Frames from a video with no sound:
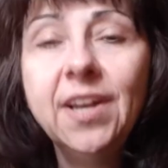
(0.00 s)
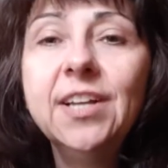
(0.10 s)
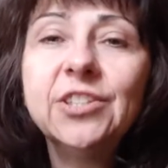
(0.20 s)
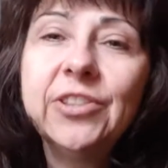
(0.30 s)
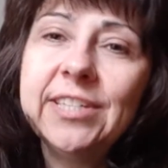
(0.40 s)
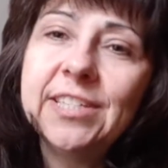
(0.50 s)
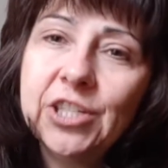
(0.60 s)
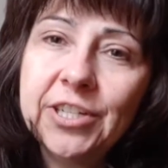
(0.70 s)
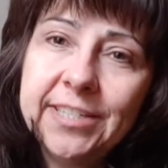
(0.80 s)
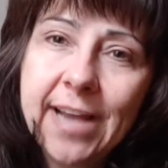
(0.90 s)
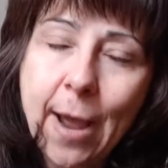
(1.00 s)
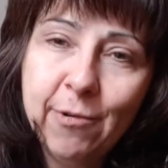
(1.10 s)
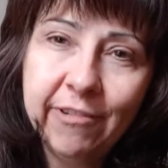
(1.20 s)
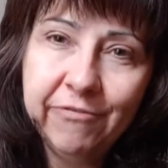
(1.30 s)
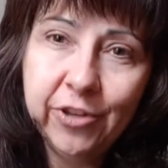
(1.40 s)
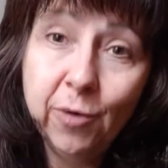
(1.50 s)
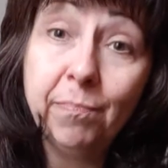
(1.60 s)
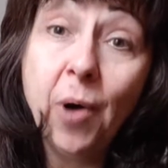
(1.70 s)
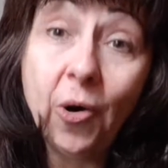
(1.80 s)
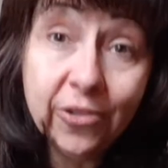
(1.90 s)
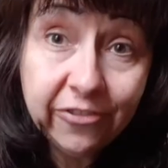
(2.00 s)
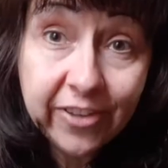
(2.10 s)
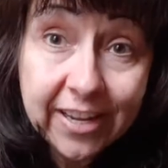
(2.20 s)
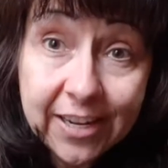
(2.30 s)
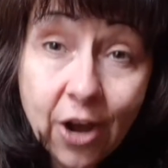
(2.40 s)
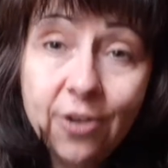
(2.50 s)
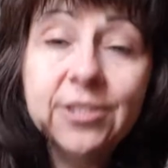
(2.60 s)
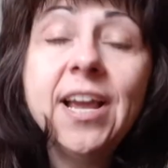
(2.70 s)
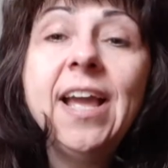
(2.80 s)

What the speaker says: So this is a good time to review both videos,